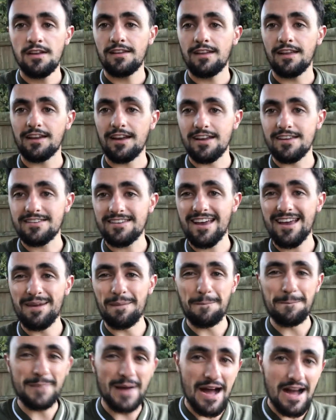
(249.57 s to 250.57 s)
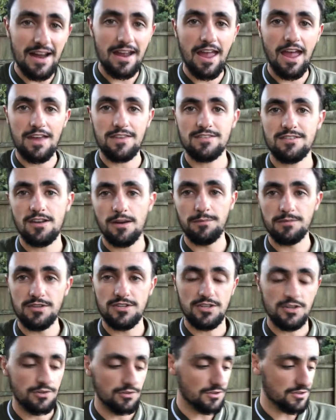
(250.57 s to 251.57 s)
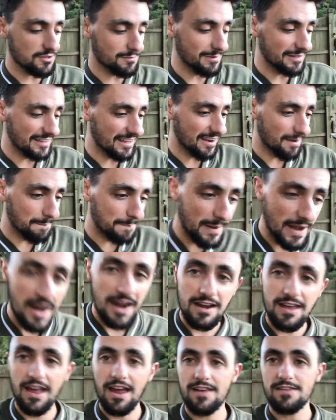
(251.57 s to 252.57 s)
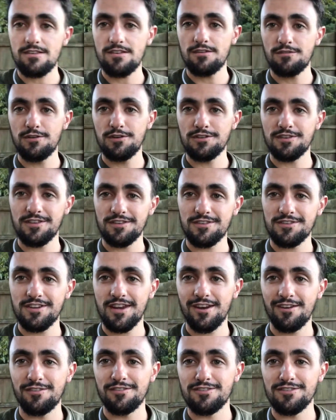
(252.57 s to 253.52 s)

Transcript: Like I said, podcast is coming soon. There's gonna be a lot of podcast interviews on this channel.